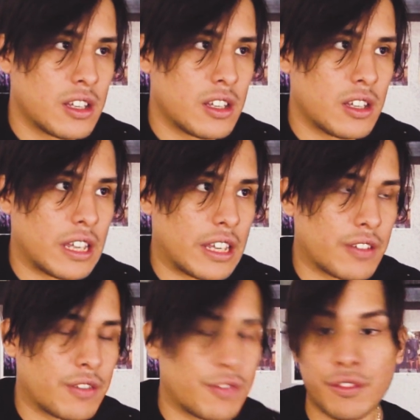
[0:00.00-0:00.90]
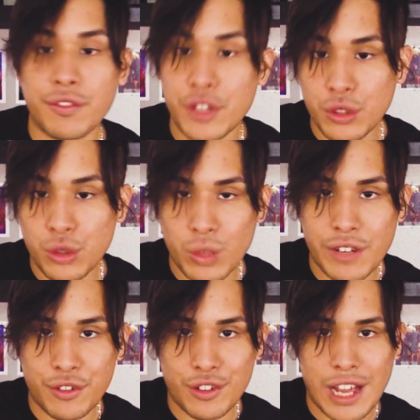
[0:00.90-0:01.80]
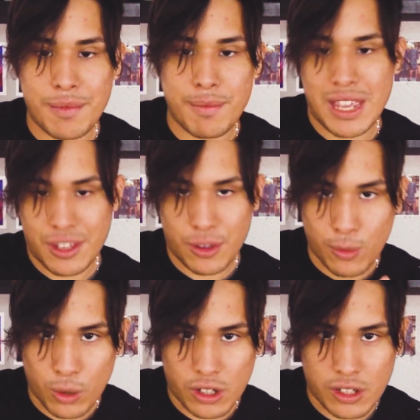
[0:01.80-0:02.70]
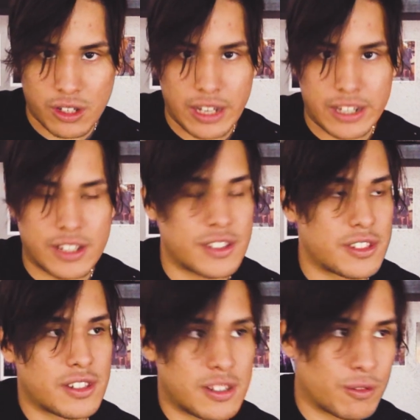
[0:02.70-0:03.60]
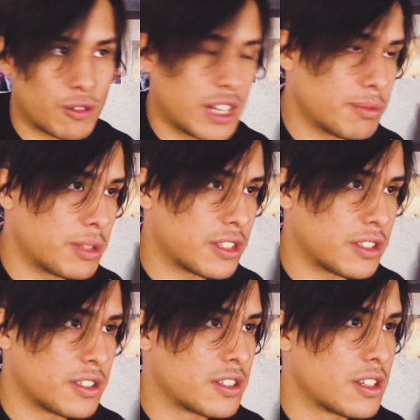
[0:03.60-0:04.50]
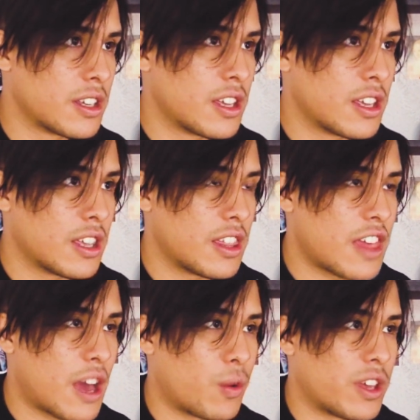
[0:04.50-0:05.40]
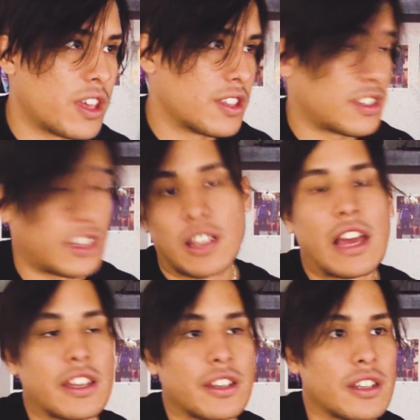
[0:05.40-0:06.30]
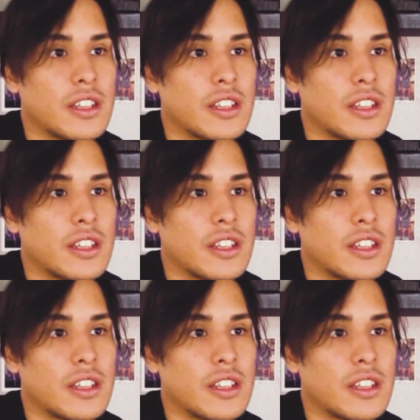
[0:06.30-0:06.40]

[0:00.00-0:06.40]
like fulfilled whenever I'm making work at a consistent rate, because that way it's like I can